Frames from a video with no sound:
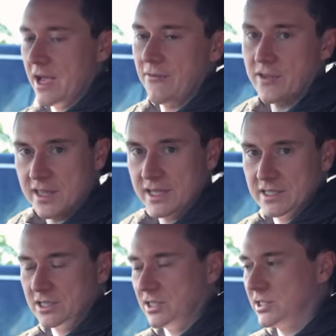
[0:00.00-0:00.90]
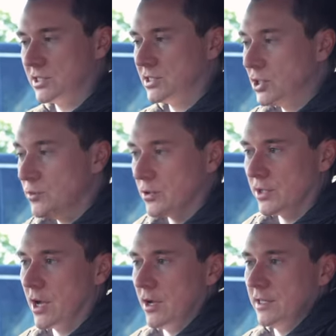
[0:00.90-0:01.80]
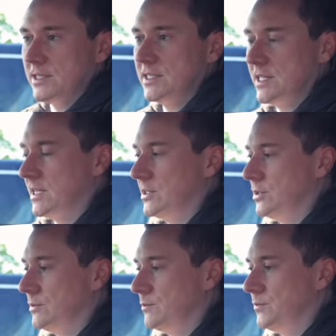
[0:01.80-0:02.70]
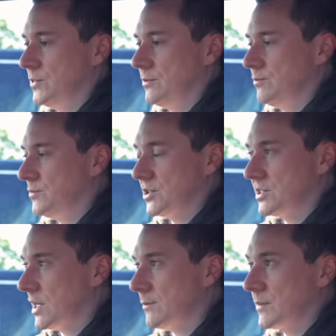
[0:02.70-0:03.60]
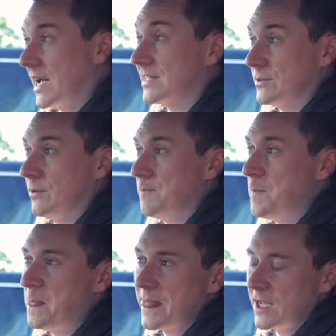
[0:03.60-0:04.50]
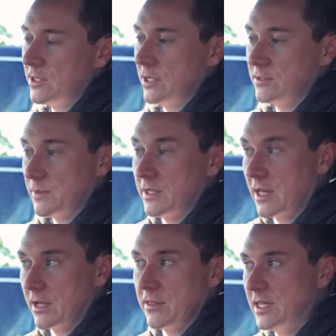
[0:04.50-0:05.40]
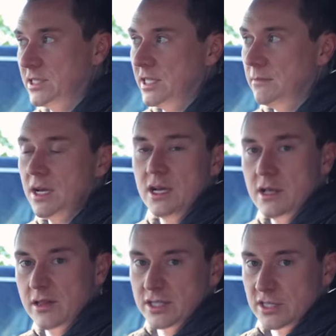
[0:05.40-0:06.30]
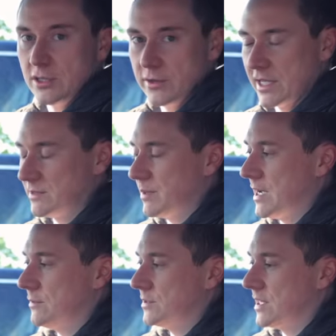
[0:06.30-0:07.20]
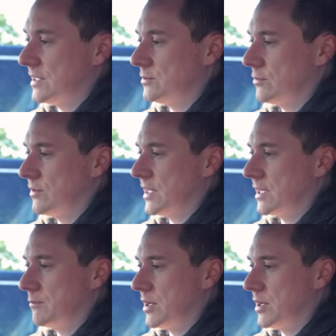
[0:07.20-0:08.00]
Everything is just super enhanced that you just don't get on, you know, something like £32,000 and that sort of thing.